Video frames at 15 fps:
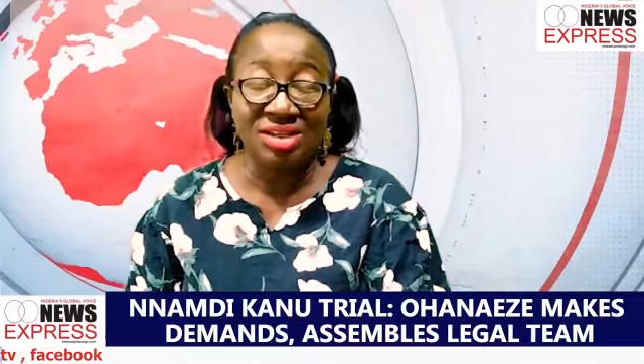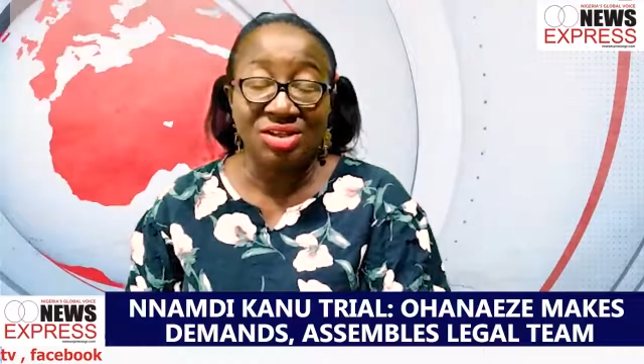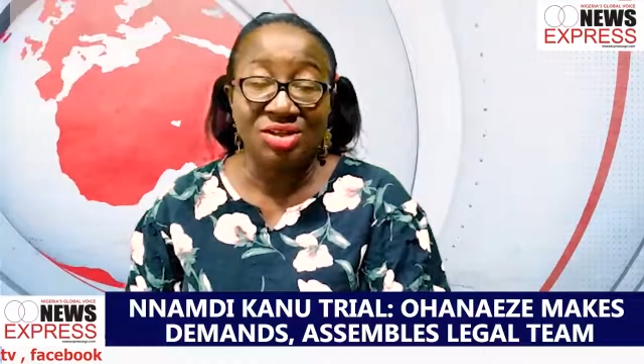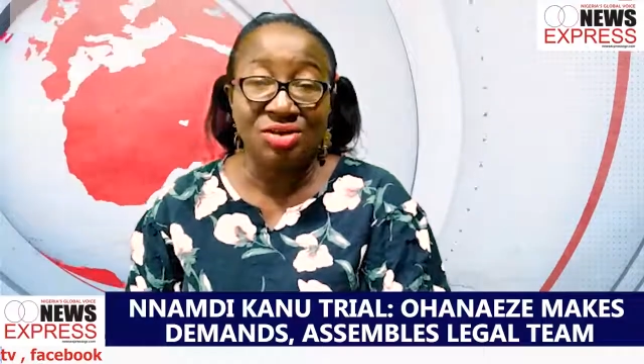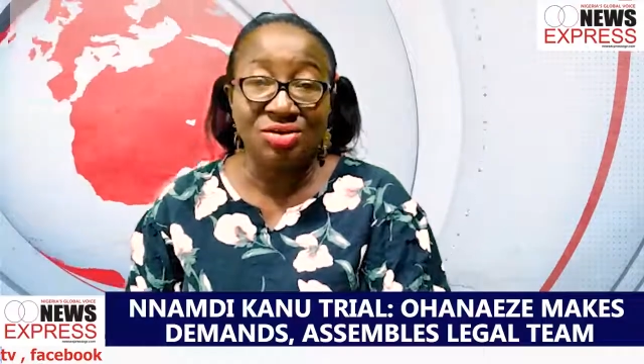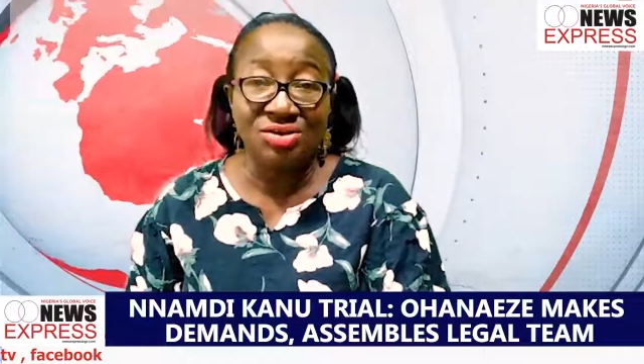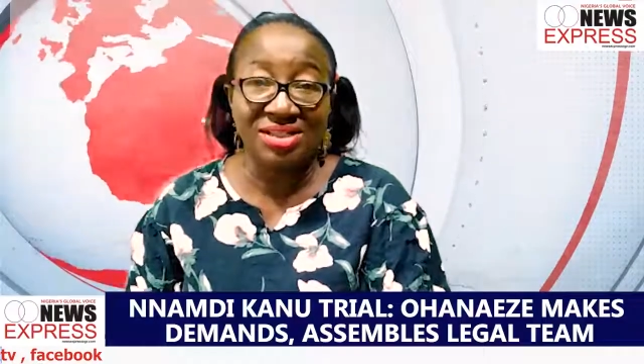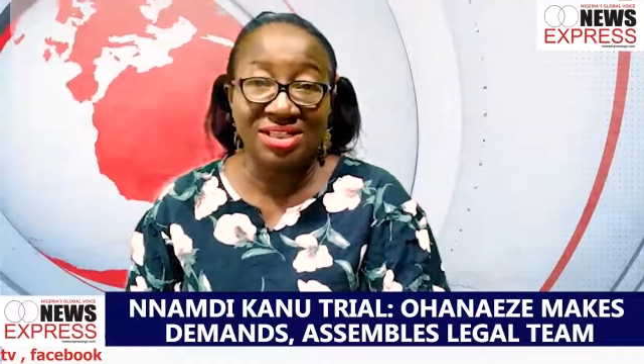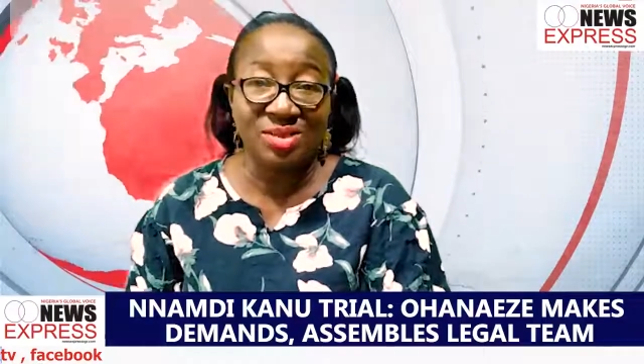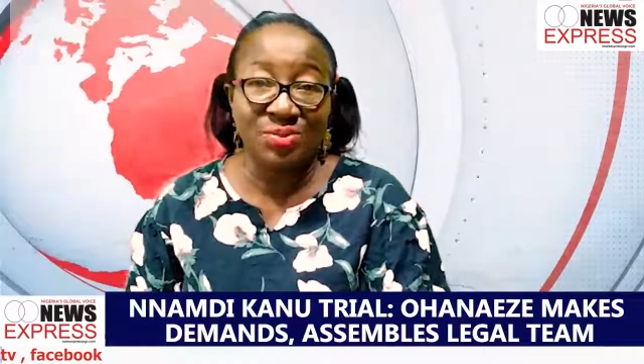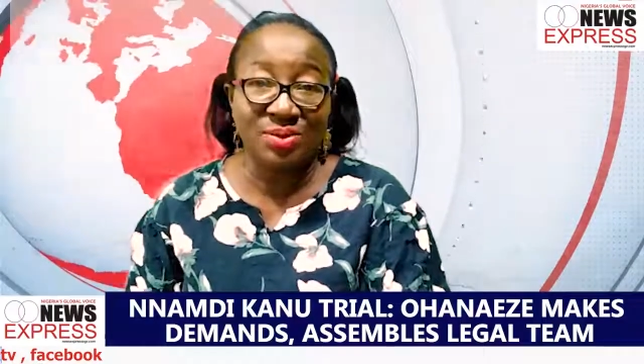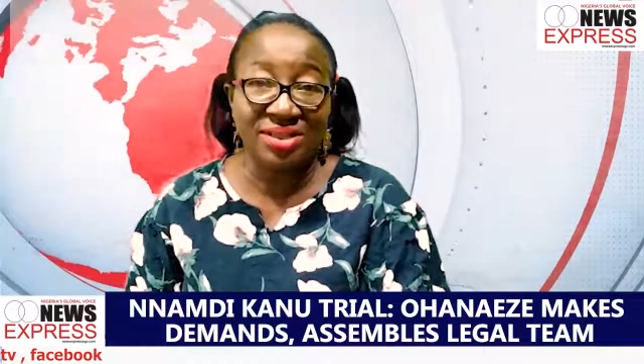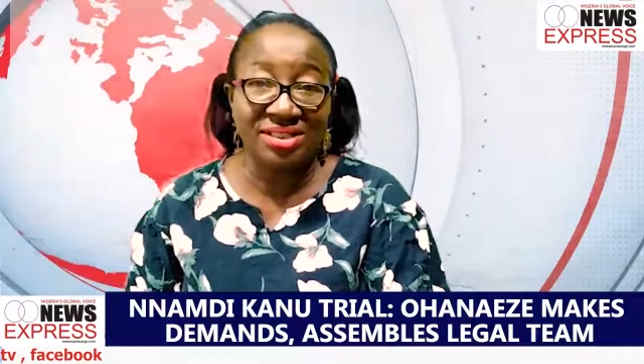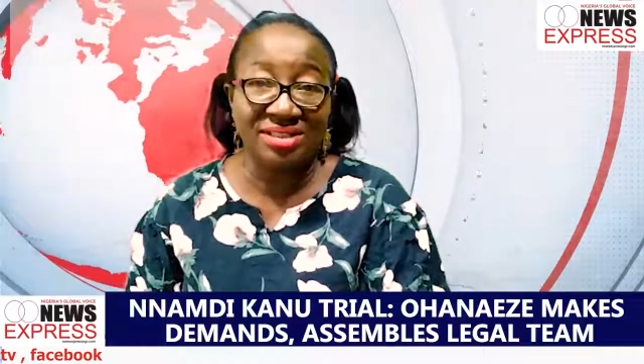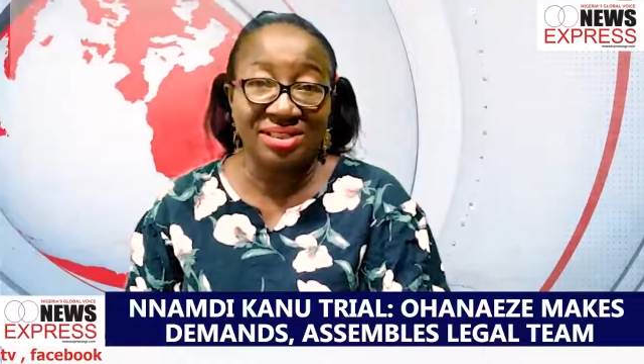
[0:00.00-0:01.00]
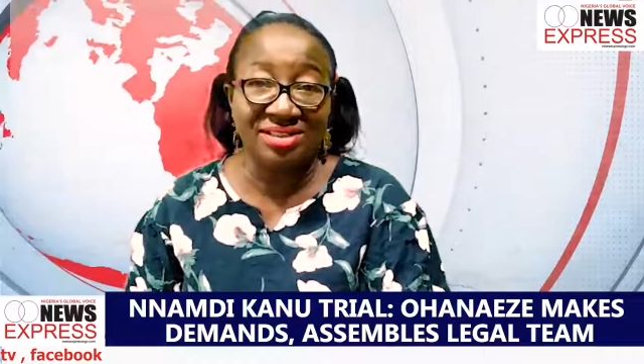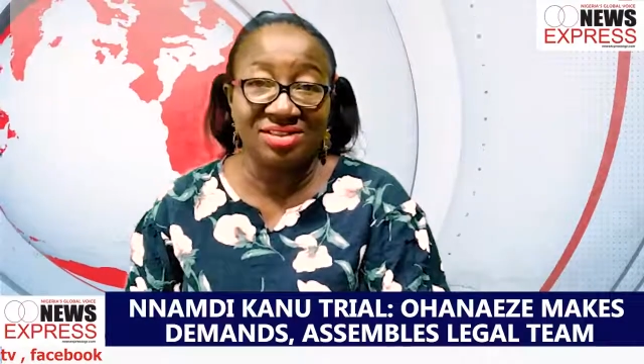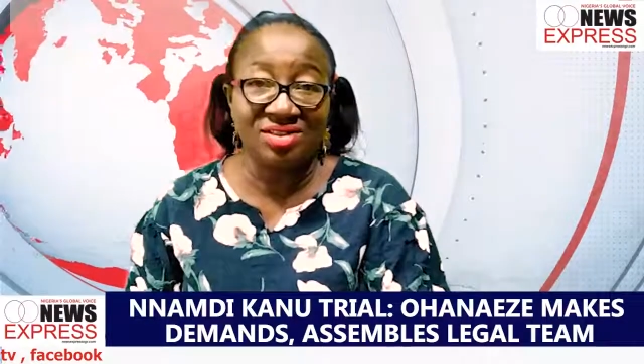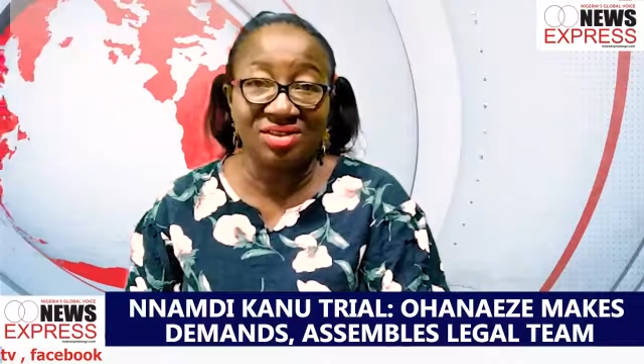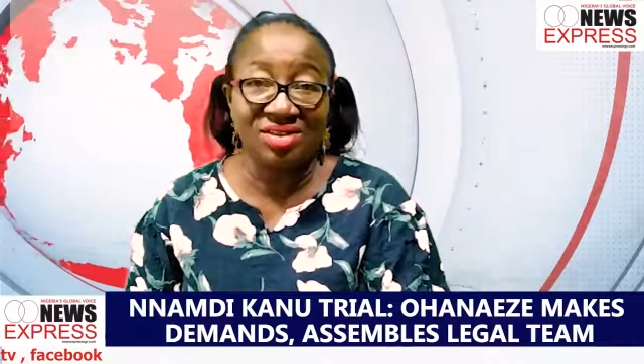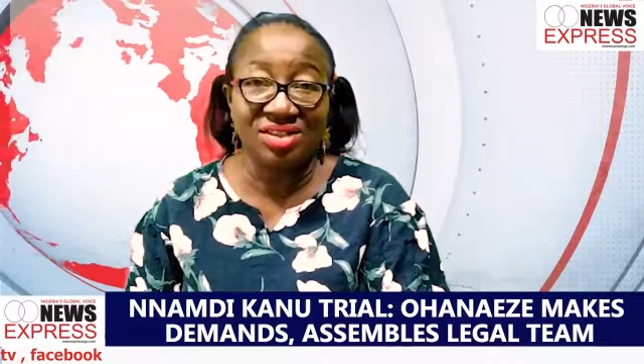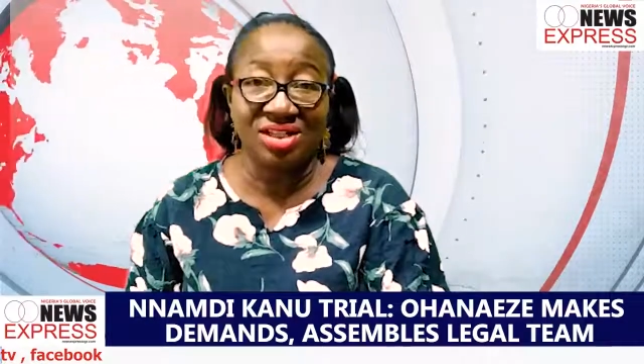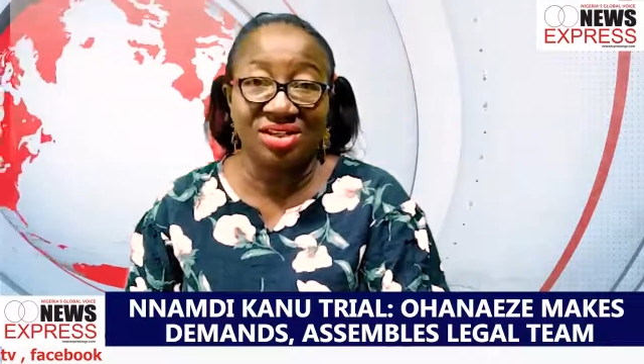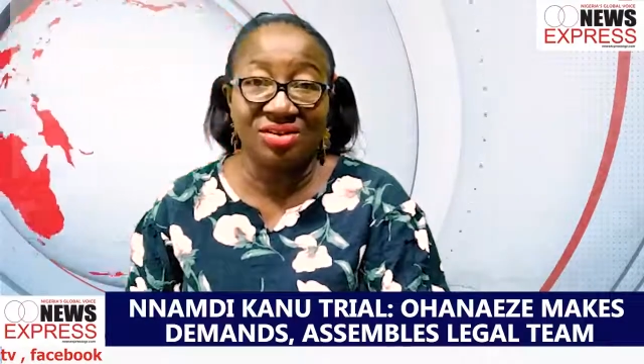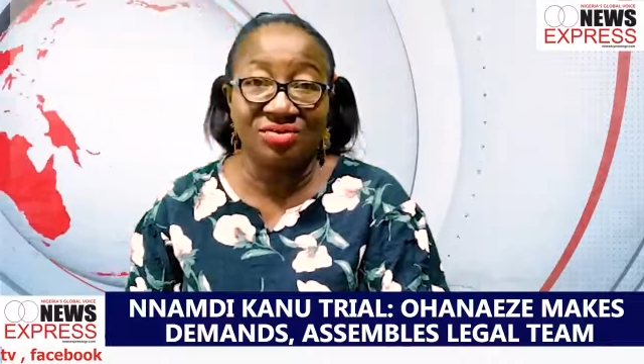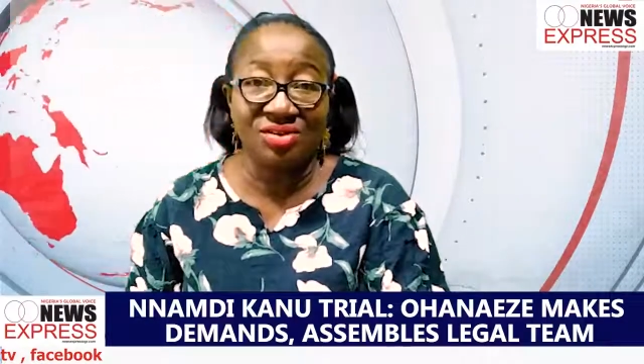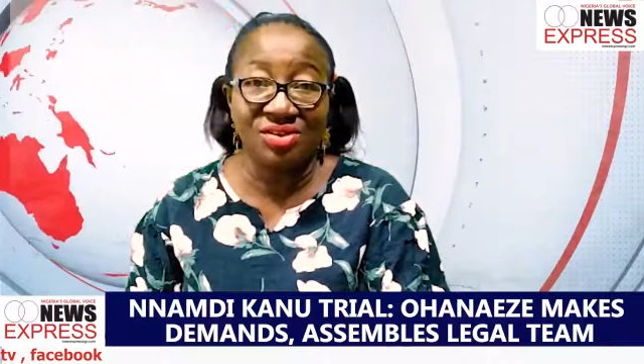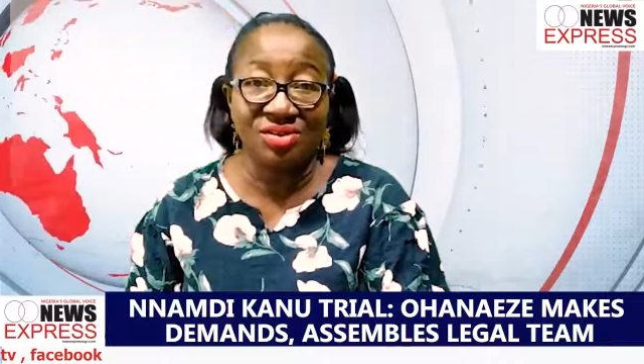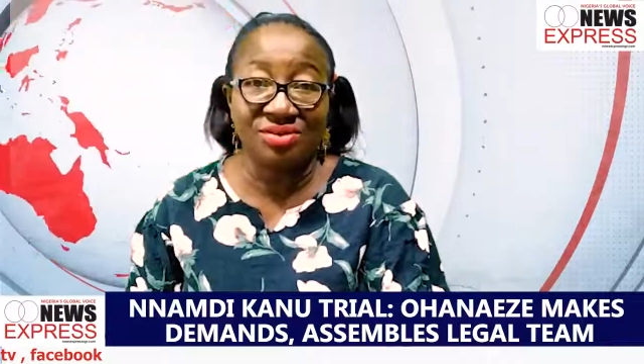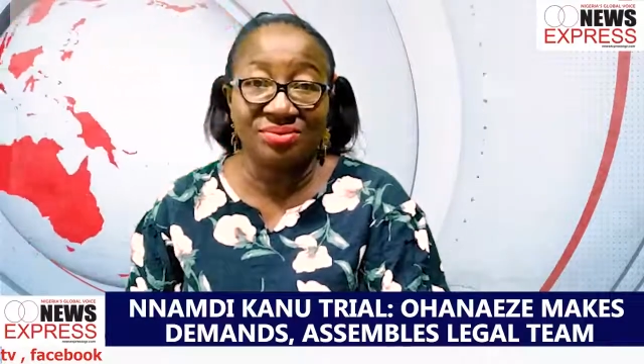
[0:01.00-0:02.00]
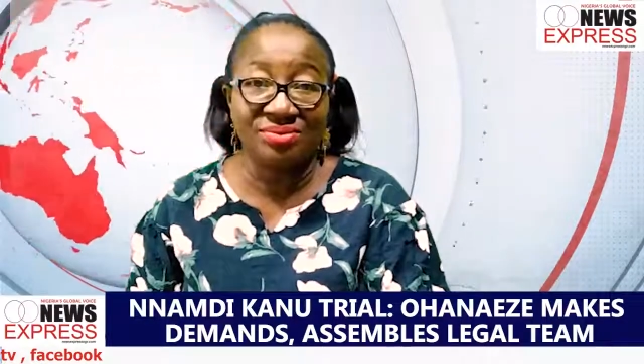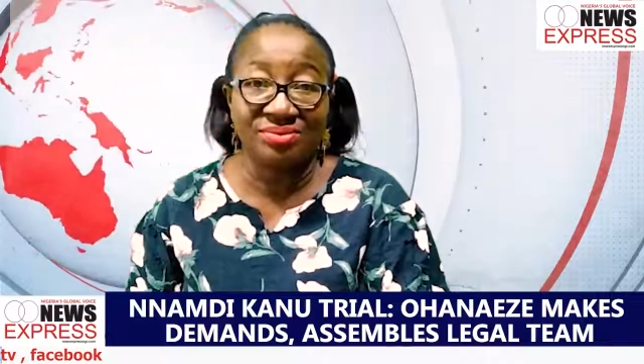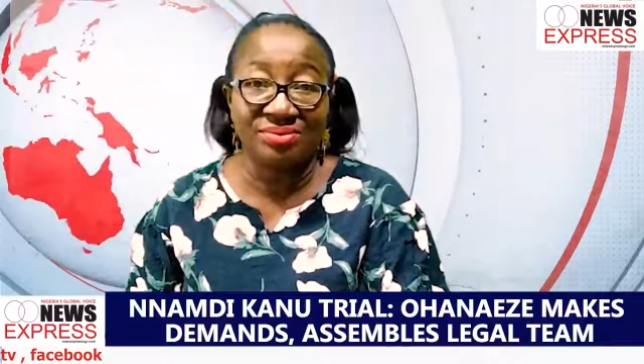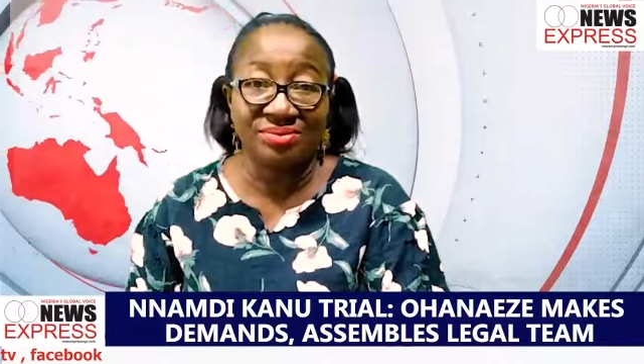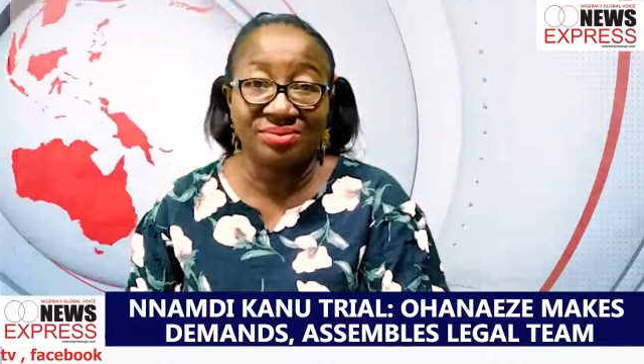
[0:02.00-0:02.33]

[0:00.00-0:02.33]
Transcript: News Express Nigeria Television.